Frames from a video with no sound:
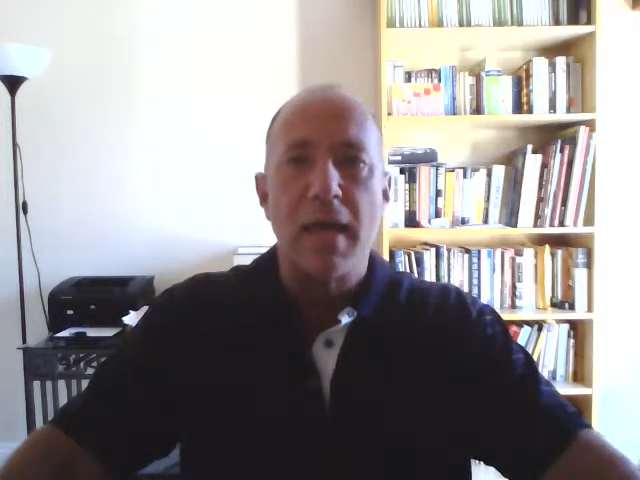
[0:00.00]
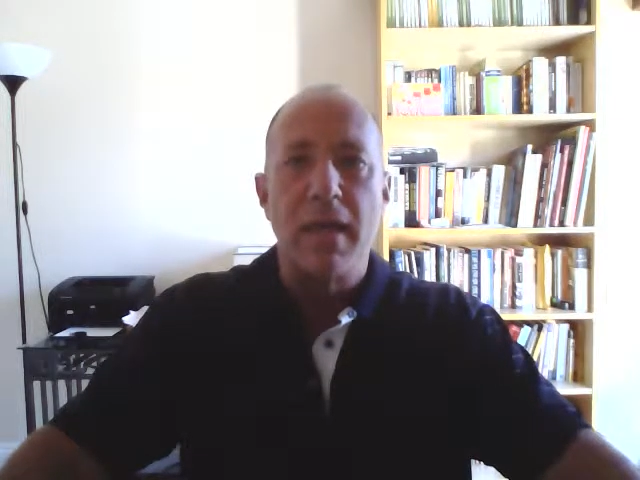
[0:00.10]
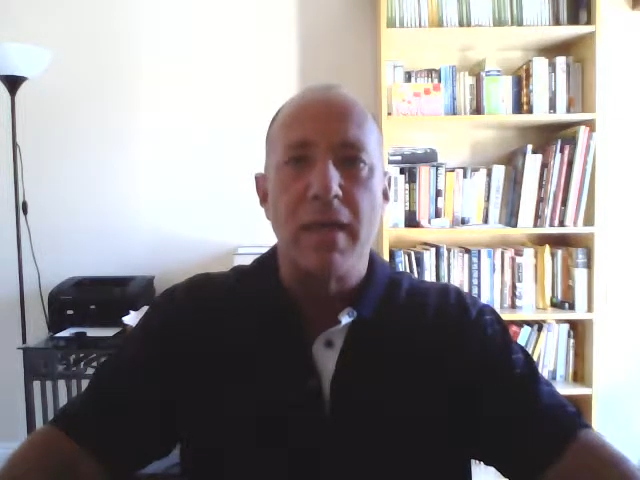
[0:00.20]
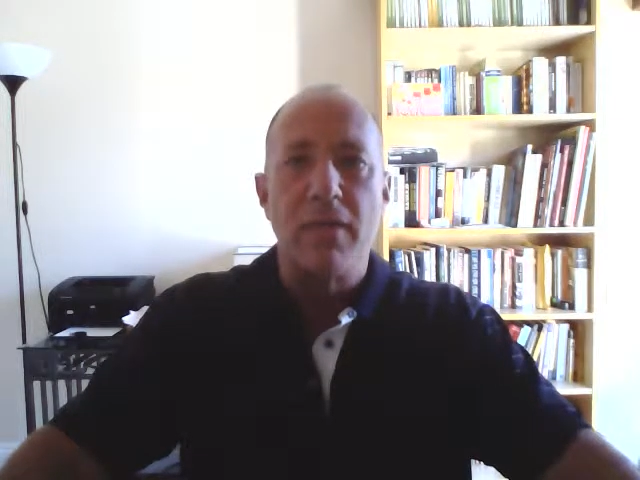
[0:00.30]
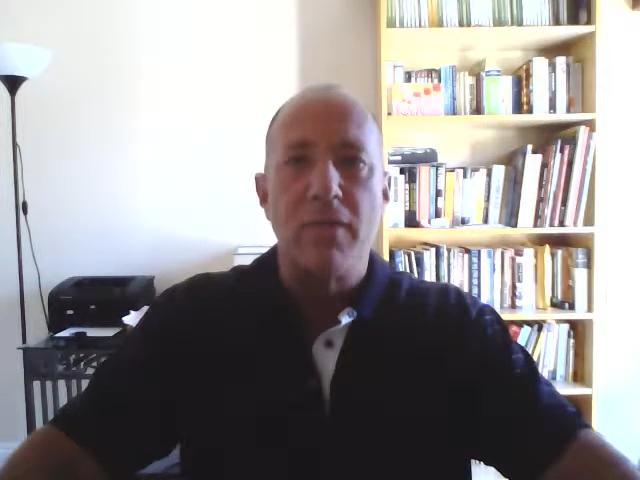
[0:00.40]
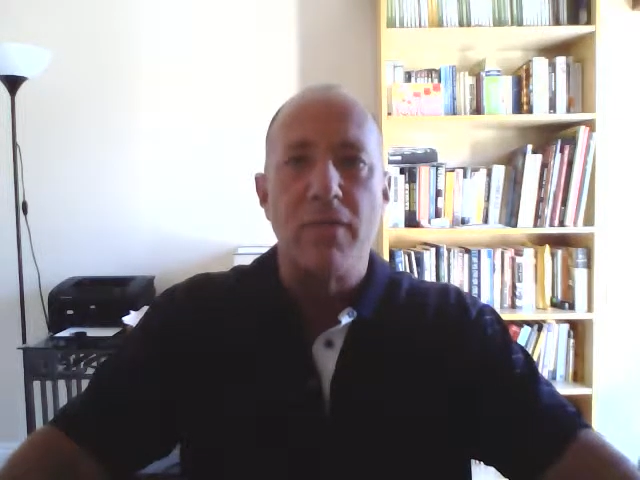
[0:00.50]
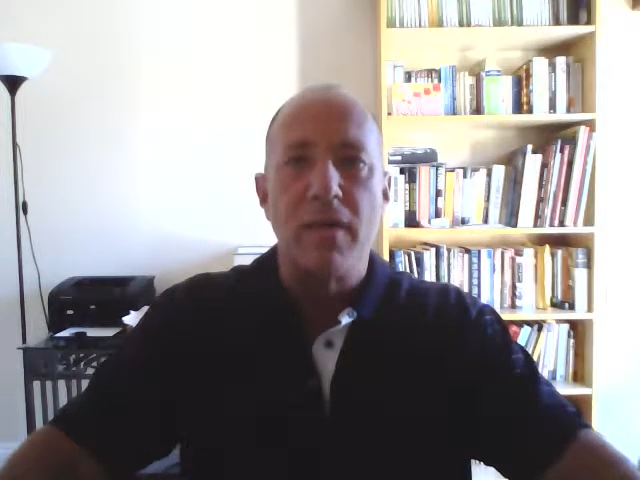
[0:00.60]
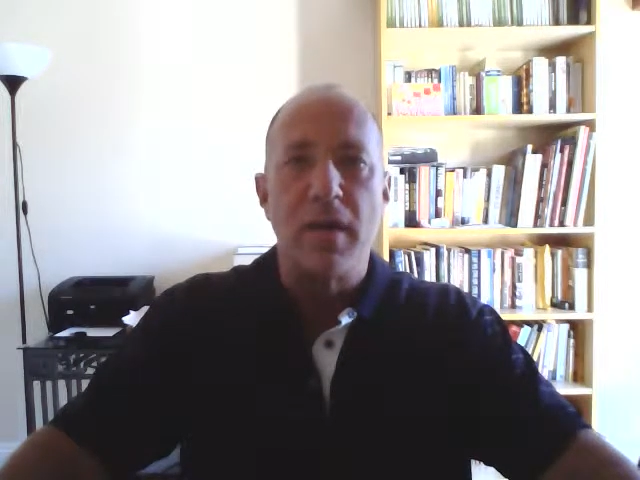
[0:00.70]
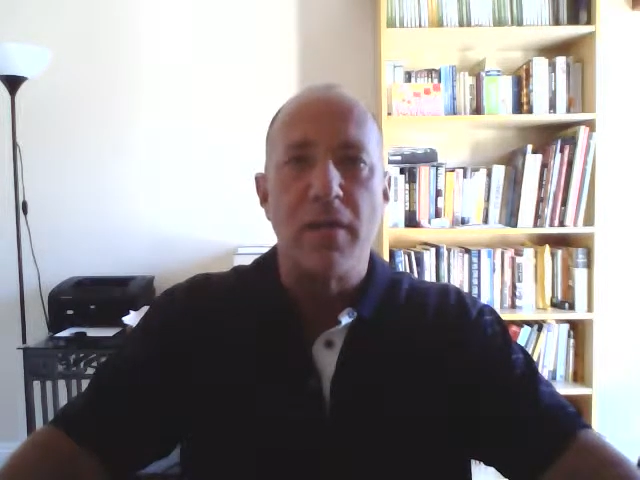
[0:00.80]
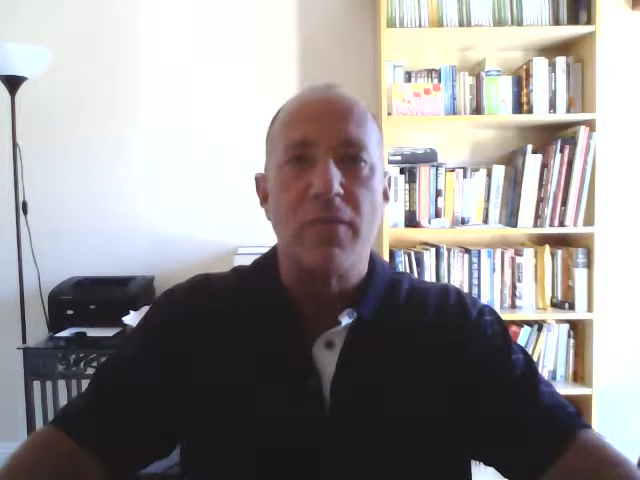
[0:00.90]
is
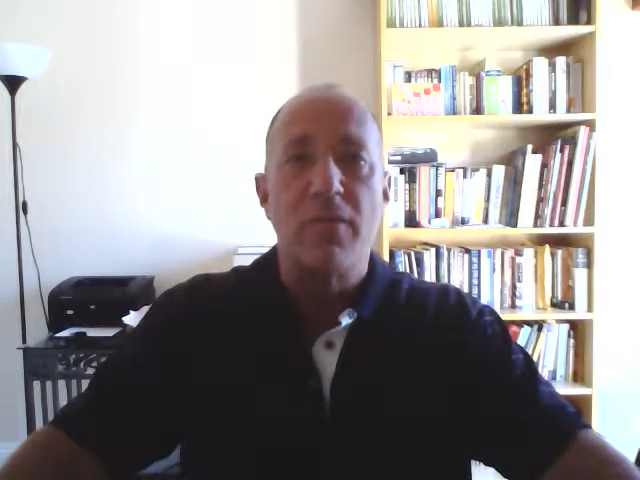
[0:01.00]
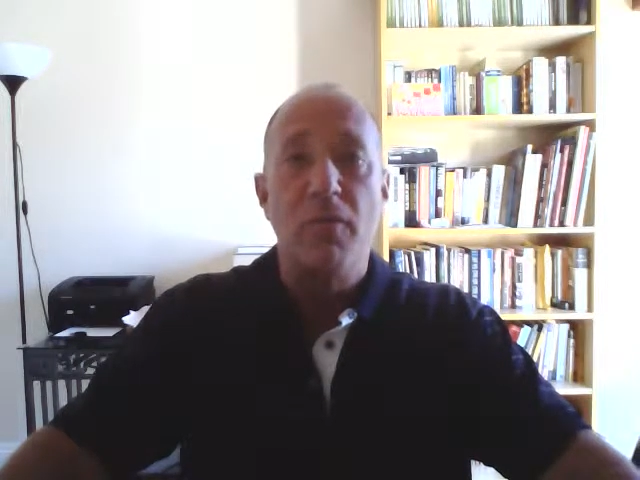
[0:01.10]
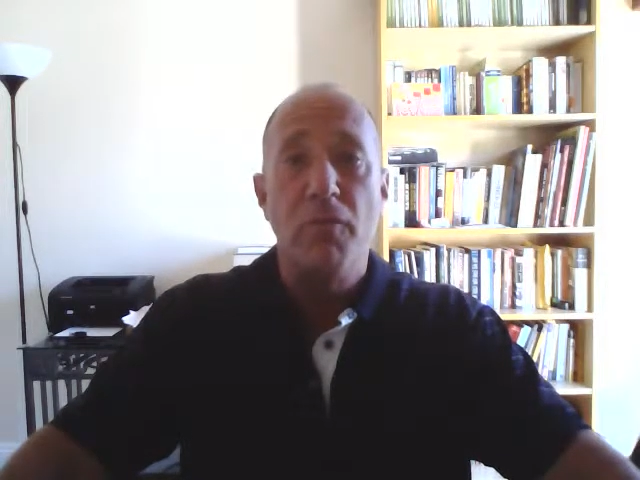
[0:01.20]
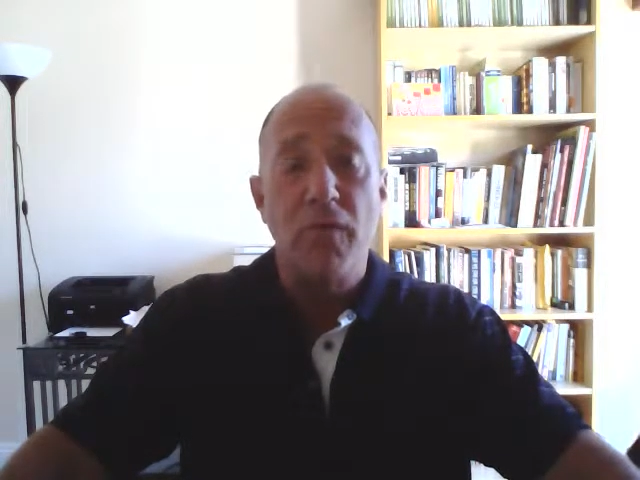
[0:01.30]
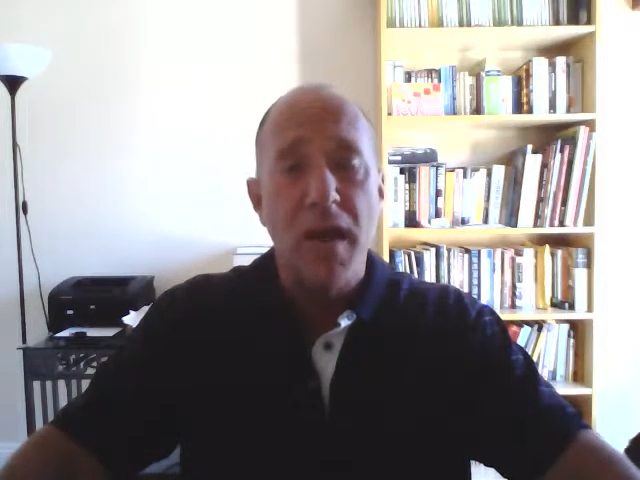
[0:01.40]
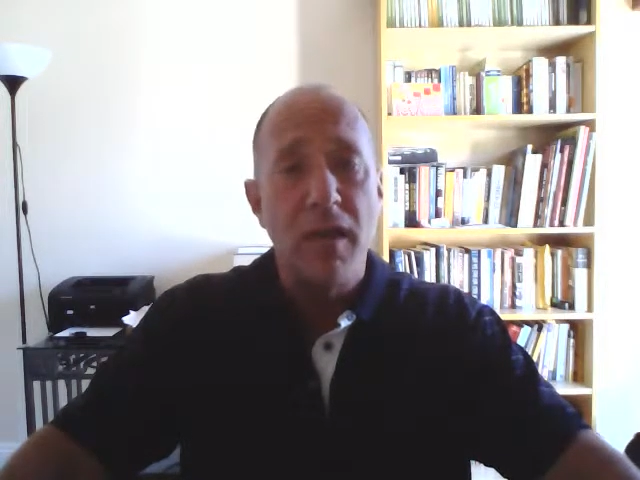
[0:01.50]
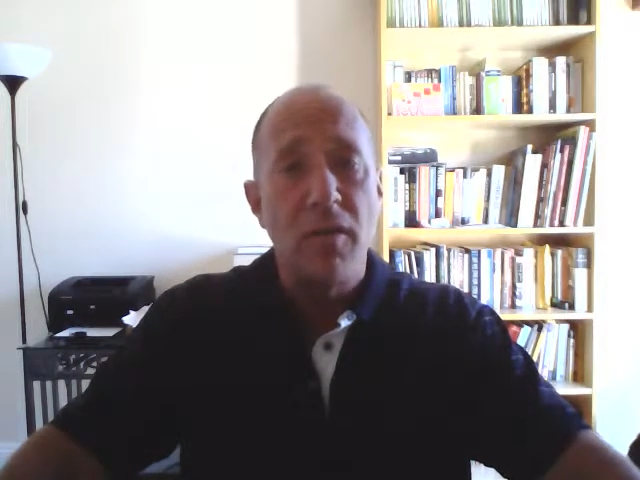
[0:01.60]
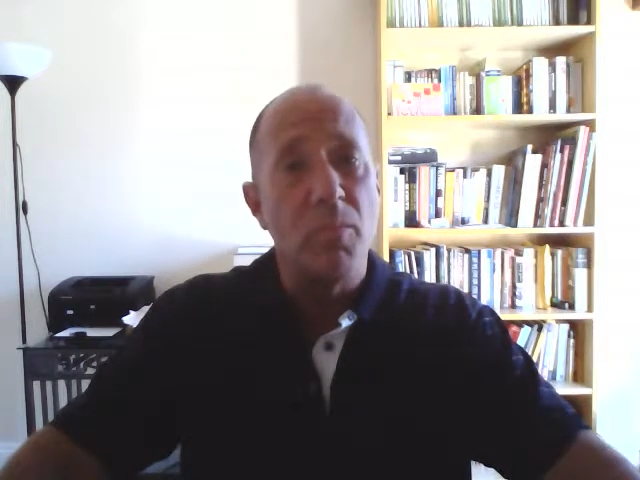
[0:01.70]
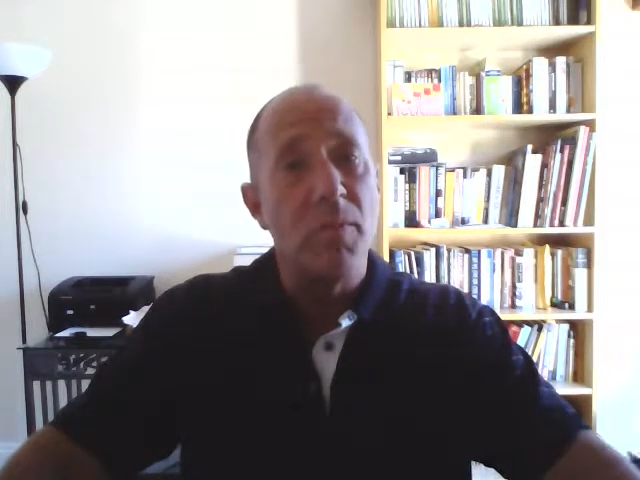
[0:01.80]
still vital,